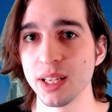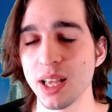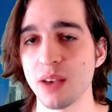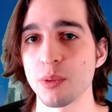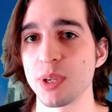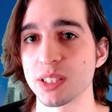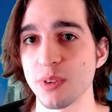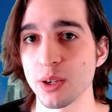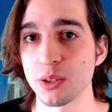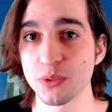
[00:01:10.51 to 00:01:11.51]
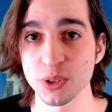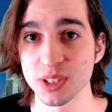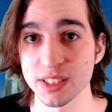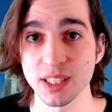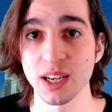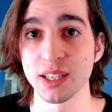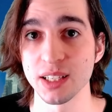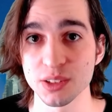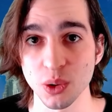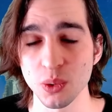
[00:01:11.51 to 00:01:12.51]
have immense value for society
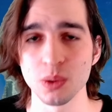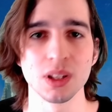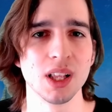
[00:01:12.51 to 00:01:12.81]
as a whole.